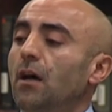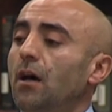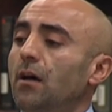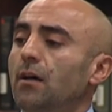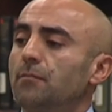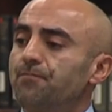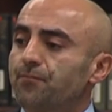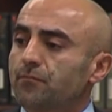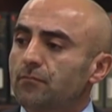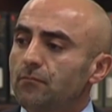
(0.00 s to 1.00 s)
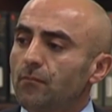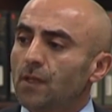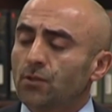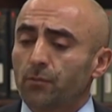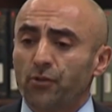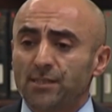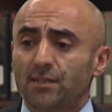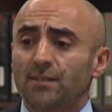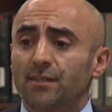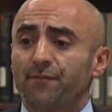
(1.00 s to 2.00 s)
Uh, so the
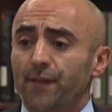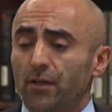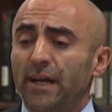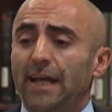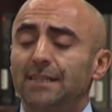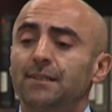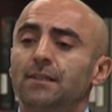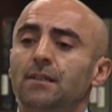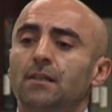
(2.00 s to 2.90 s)
president is a figurehead.